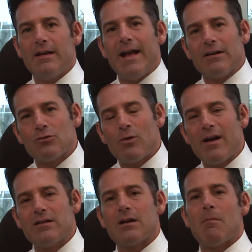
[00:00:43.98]
and
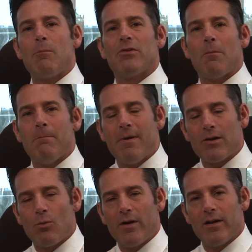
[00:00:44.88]
trying to come up with a
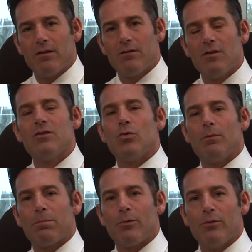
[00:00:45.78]
better way to
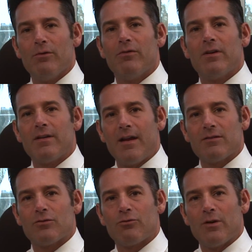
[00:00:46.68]
improve
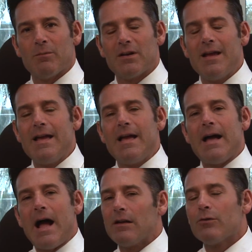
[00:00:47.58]
cancer treatment.
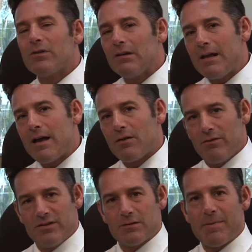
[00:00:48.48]
I learned a lot
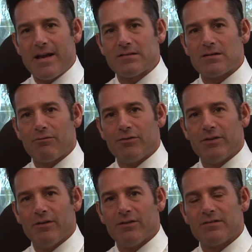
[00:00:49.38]
over these past several
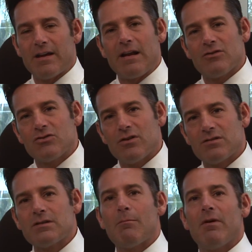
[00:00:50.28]
years, and I'll share
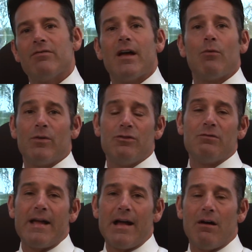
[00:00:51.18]
some of that with you
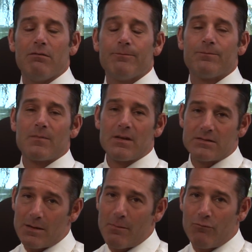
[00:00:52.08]
now,
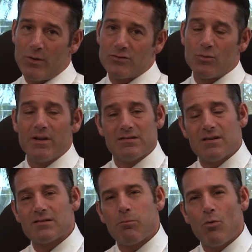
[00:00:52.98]
some of which is
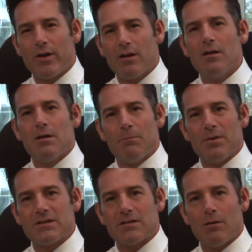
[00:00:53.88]
disappointing,
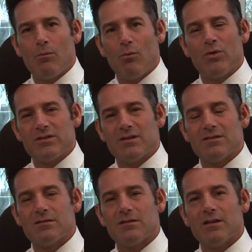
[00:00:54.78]
but some which
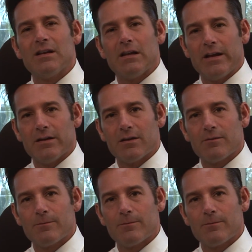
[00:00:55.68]
is enlightening.